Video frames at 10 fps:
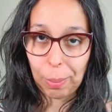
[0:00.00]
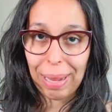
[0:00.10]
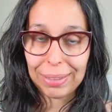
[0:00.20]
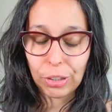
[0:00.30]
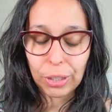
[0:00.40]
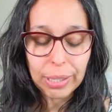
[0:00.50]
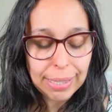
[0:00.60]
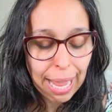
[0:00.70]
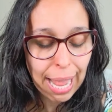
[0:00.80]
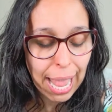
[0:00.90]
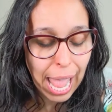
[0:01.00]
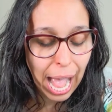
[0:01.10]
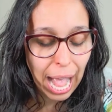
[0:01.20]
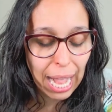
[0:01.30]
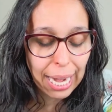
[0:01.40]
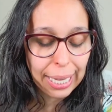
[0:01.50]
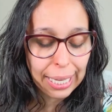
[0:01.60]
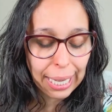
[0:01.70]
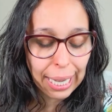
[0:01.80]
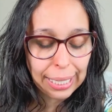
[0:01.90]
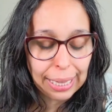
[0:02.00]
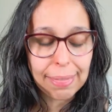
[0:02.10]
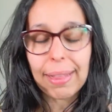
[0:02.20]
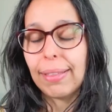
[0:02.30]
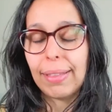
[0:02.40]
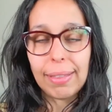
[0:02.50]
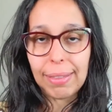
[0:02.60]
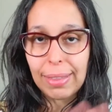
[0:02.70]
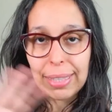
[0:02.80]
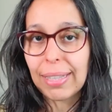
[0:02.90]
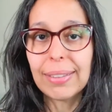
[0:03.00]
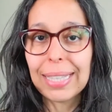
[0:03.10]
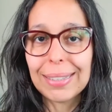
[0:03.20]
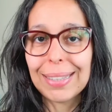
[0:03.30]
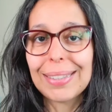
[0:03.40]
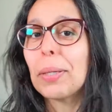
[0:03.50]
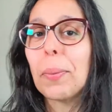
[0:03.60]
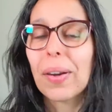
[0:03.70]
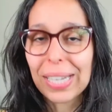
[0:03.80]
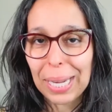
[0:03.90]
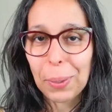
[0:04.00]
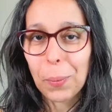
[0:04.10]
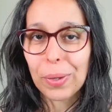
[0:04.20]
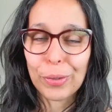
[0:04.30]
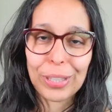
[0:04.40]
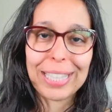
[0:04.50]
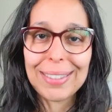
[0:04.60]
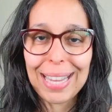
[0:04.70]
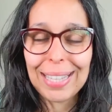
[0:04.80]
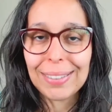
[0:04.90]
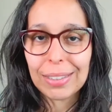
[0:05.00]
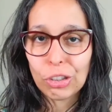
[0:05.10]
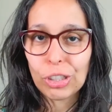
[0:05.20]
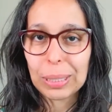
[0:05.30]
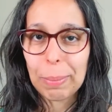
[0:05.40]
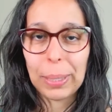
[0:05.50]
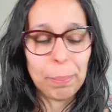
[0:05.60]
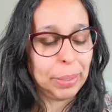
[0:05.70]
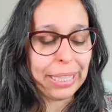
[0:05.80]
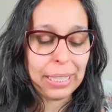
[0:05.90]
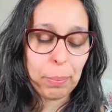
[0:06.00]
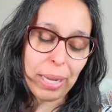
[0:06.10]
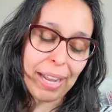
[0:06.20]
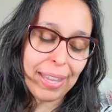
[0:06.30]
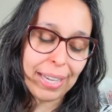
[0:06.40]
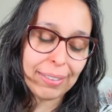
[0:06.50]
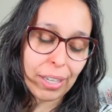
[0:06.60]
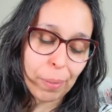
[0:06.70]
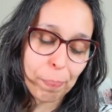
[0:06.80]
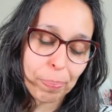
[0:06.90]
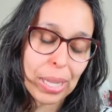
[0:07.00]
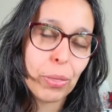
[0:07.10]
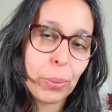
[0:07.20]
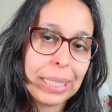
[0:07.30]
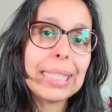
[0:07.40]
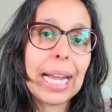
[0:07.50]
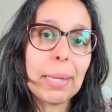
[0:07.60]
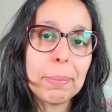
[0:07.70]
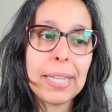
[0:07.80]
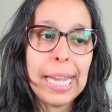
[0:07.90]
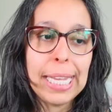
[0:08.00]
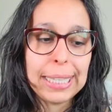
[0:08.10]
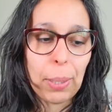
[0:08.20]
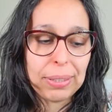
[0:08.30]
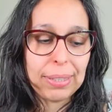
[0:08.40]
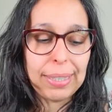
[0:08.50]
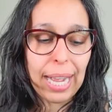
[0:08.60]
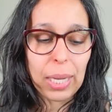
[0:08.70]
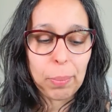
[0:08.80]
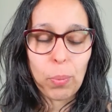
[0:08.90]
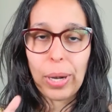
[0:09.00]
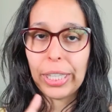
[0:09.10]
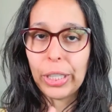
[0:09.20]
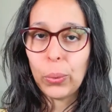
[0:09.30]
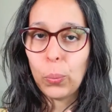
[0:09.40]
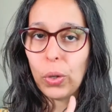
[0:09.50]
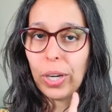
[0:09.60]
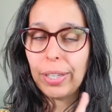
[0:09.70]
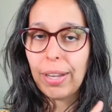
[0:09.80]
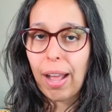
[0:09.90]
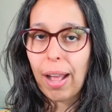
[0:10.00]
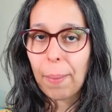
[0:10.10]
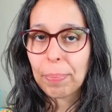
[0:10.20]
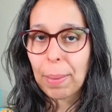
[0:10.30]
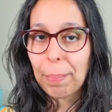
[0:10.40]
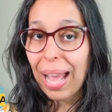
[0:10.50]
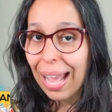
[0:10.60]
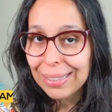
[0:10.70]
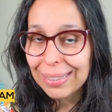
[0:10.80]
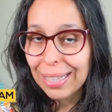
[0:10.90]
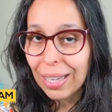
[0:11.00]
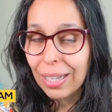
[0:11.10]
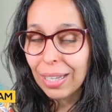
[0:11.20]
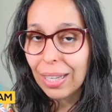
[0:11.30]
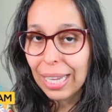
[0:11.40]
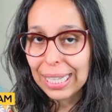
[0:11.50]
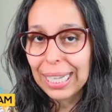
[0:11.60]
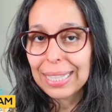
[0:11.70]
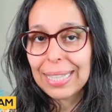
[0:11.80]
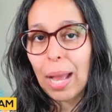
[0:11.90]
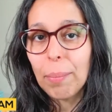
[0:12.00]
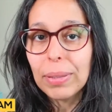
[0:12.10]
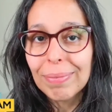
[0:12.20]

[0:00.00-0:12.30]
masters. I, it doesn't exist anywhere a category for these things. This is just my opinion, but I think there are three types. There is the type where you would um, pass an exam